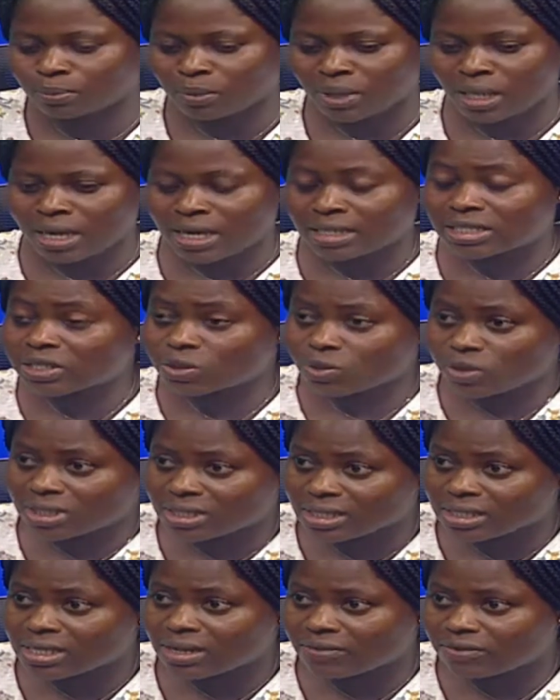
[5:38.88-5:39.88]
a security
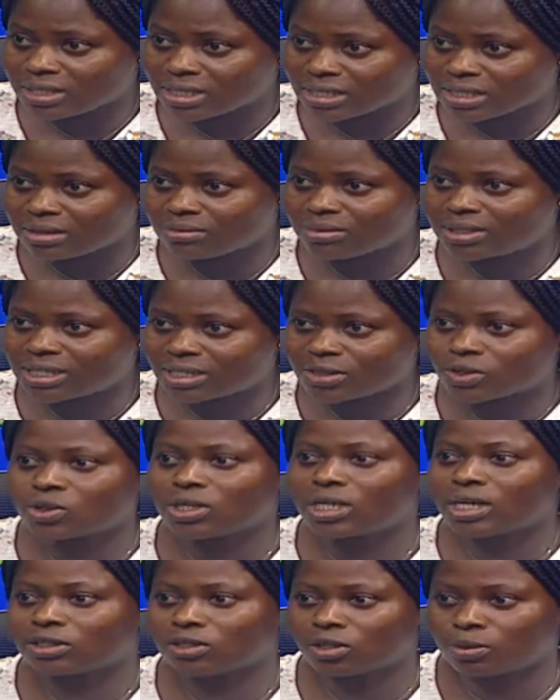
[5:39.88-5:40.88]
service team just to
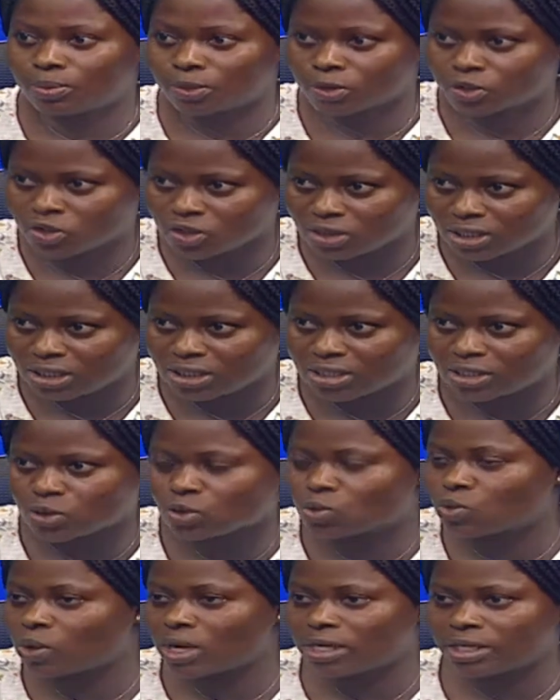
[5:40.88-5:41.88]
get the opportunity to
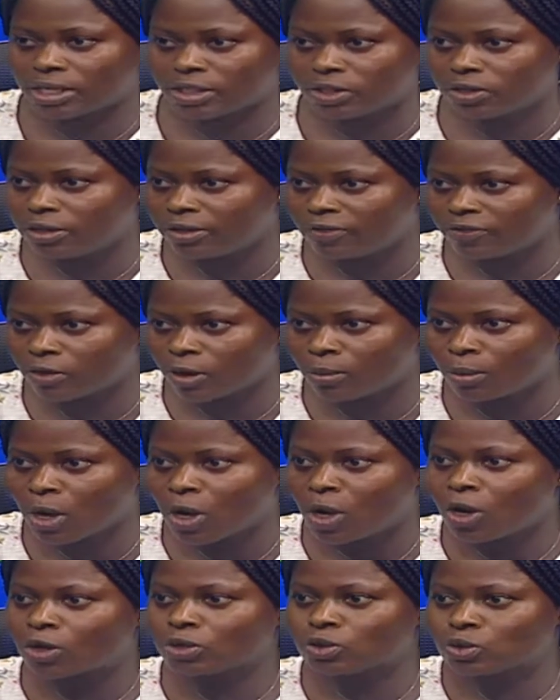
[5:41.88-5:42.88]
wear the uniform
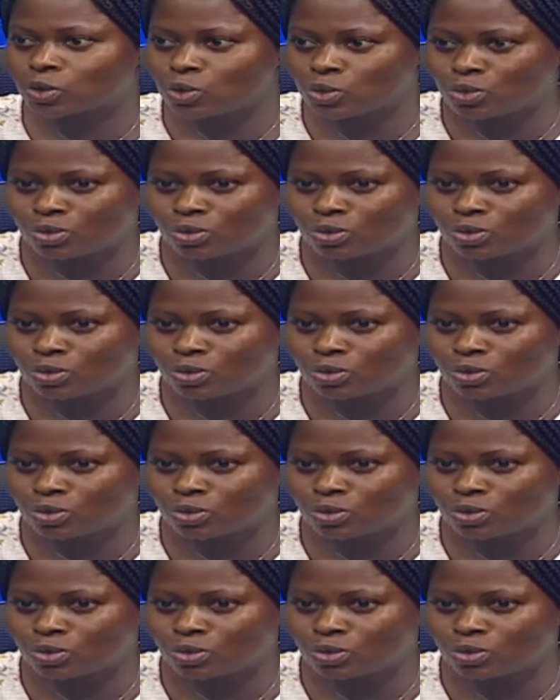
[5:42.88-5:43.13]
or to...